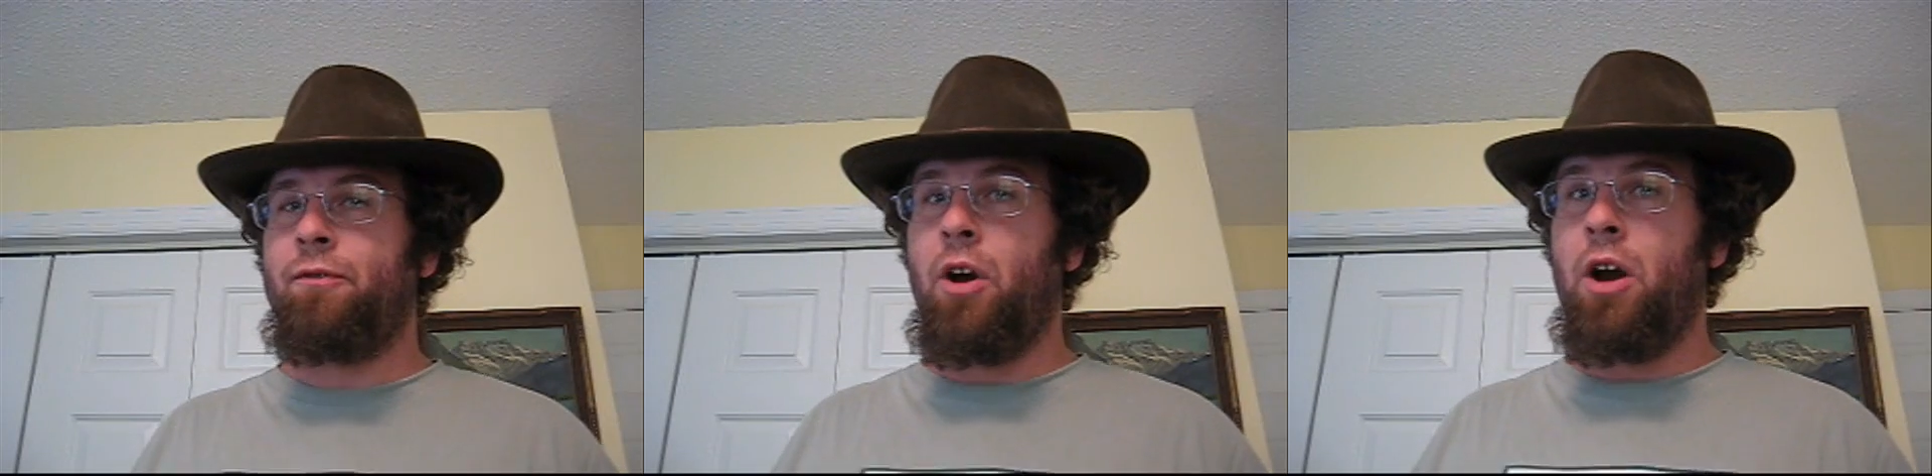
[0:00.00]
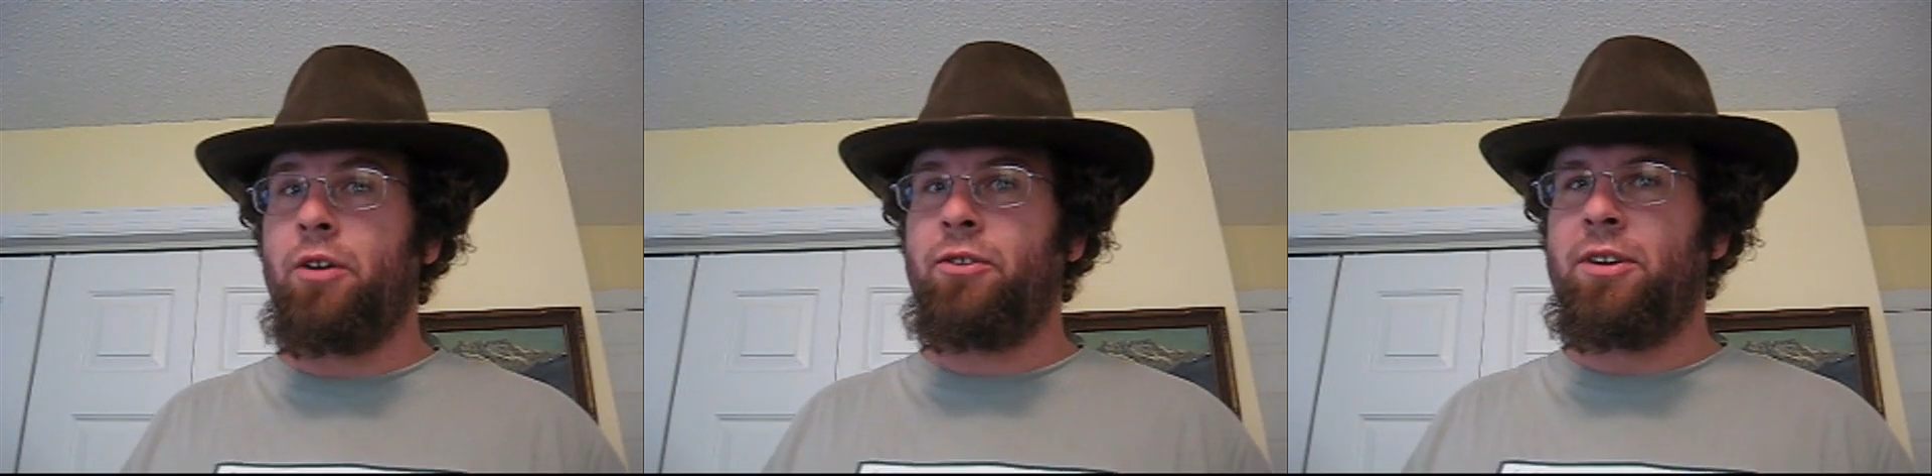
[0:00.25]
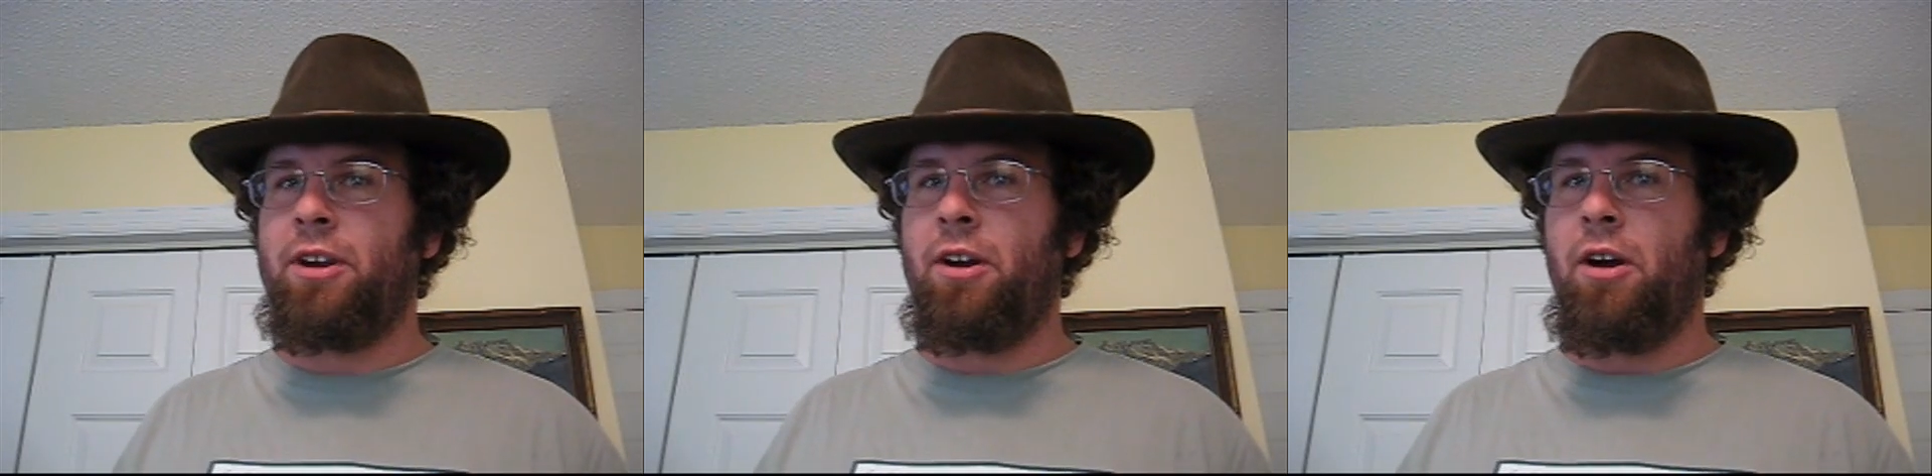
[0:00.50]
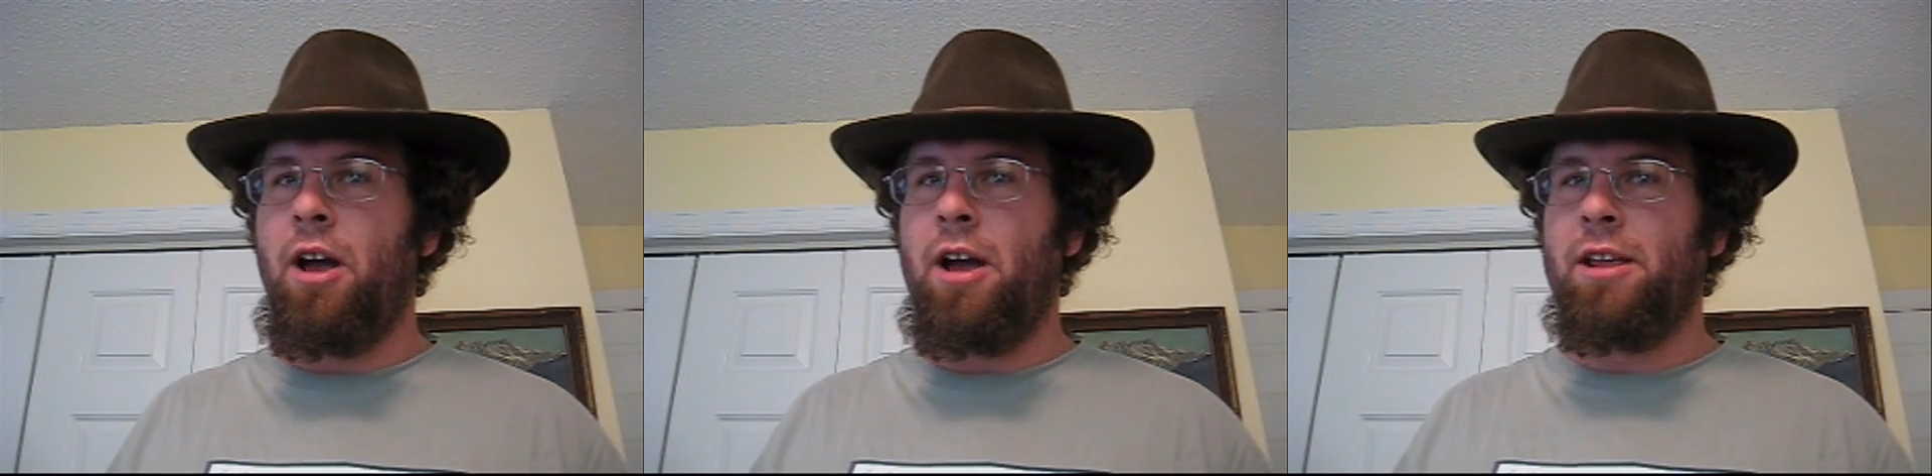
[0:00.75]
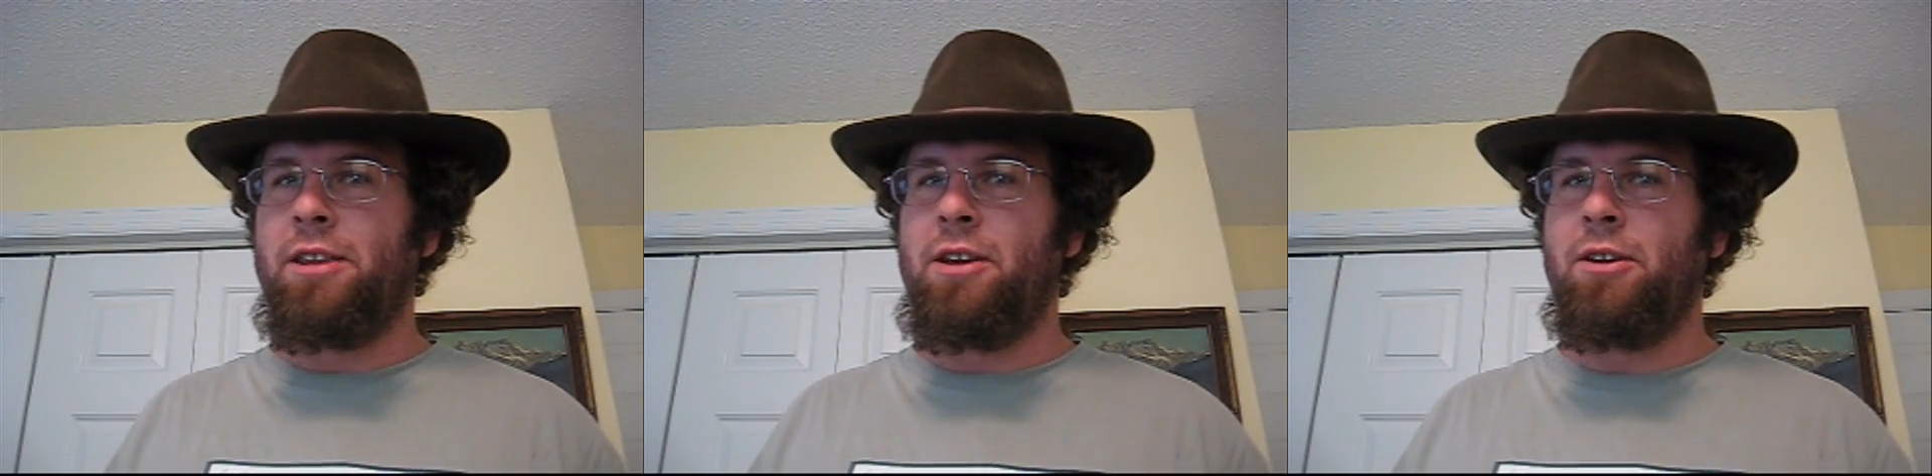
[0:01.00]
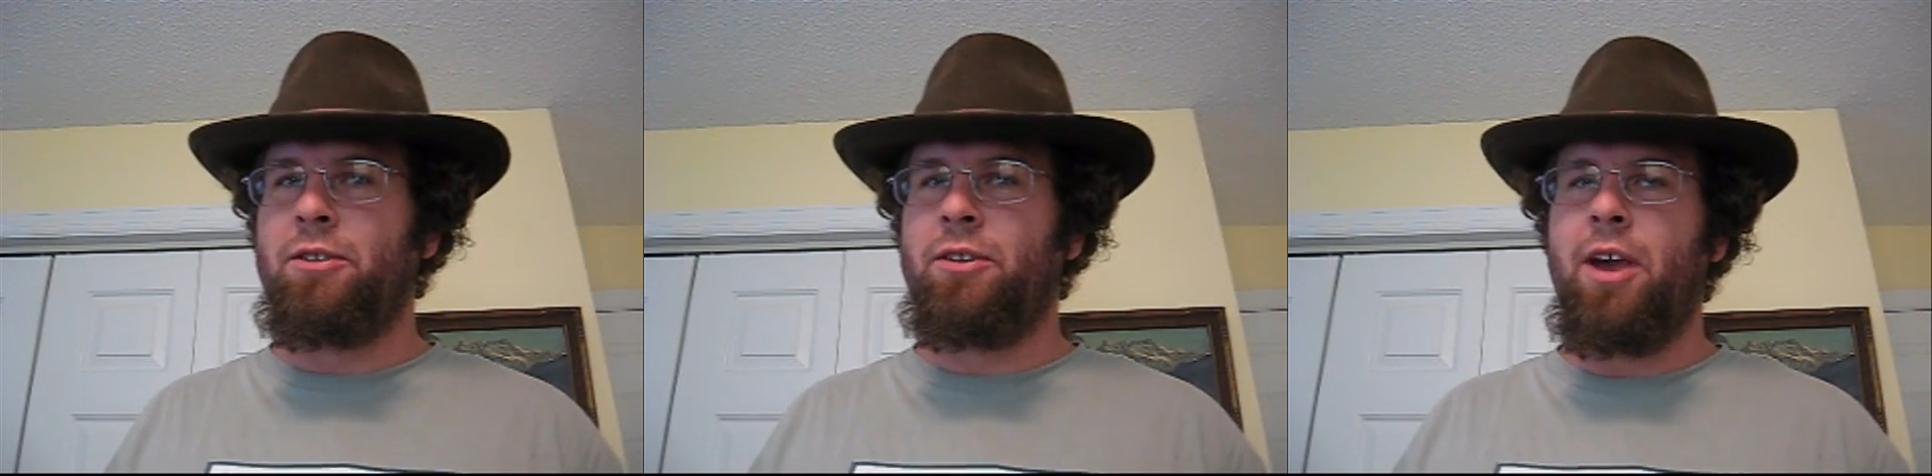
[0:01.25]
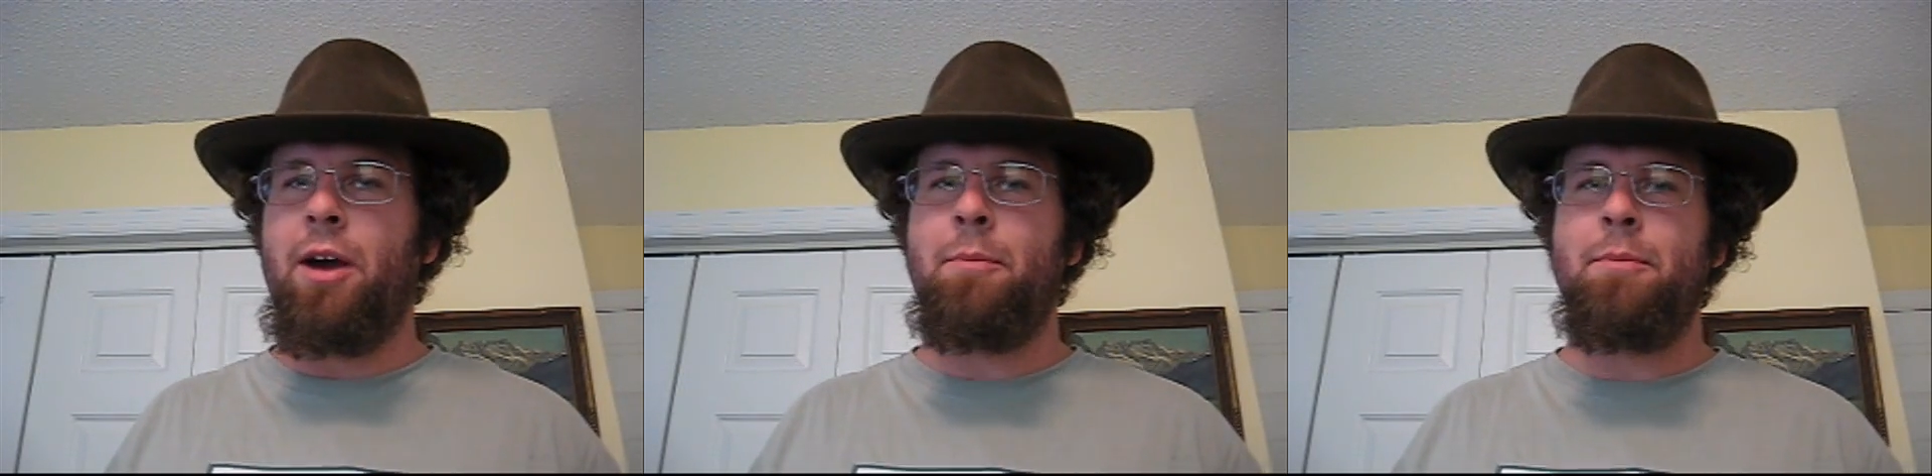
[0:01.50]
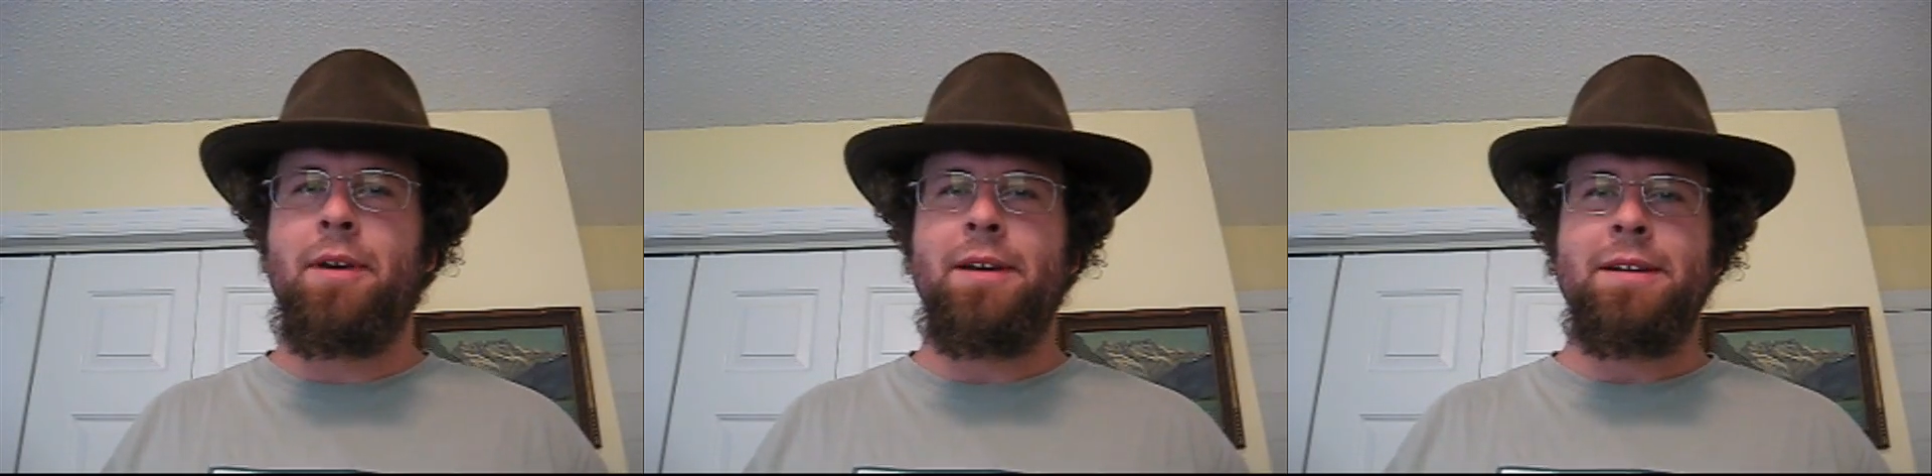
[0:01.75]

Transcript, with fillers: first year on YouTube.